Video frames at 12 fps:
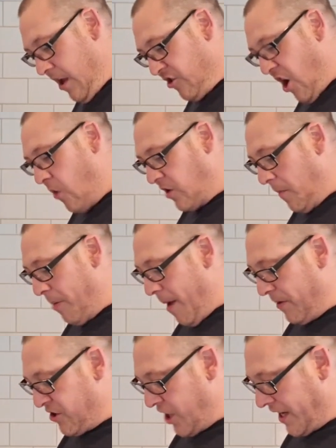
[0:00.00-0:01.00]
Salt and
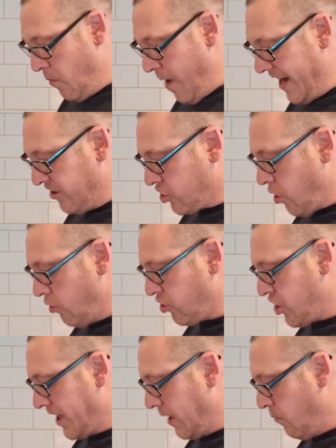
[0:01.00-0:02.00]
pepper chicken wings, cooked
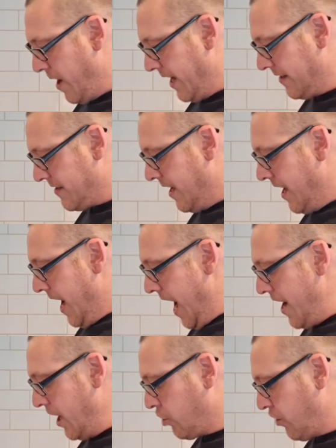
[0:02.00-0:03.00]
chicken wings
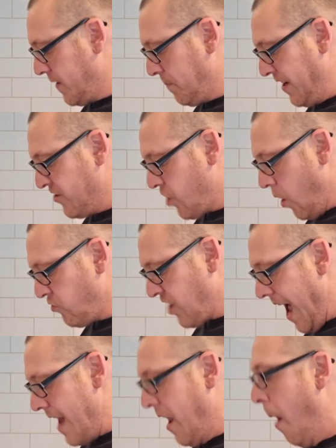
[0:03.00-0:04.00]
in a crispy salt
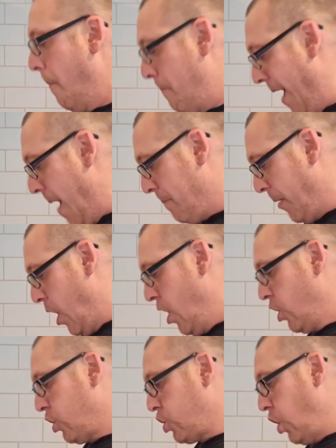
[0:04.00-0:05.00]
and
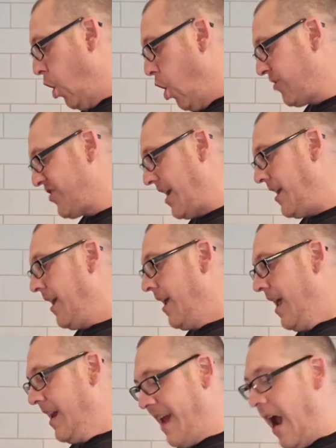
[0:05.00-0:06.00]
pepper coating.
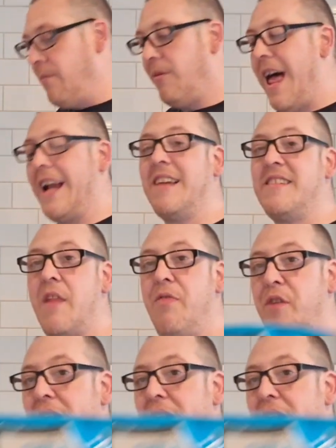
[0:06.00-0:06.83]
Now, like I said,